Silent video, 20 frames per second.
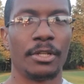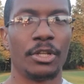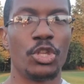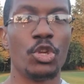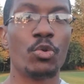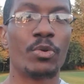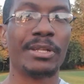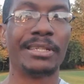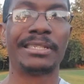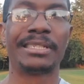
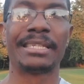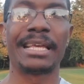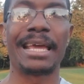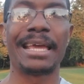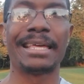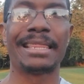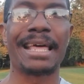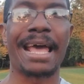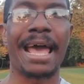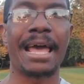you can
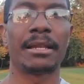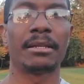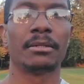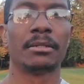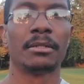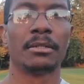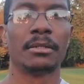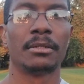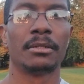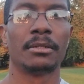say that
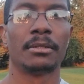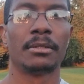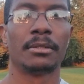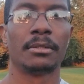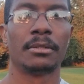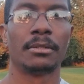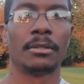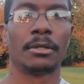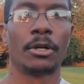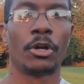
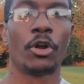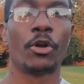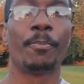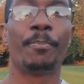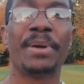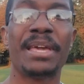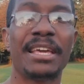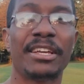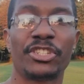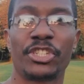her
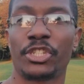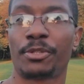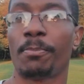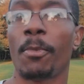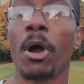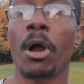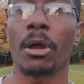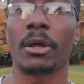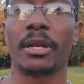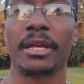being
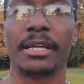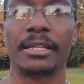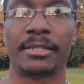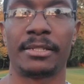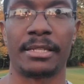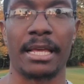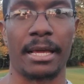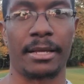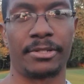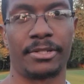smart is
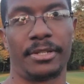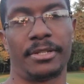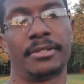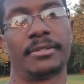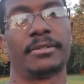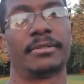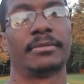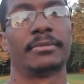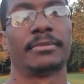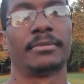sexy,
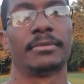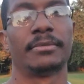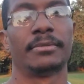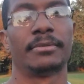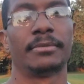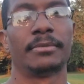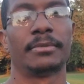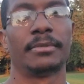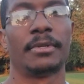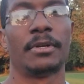
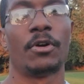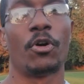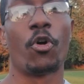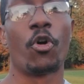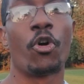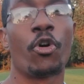or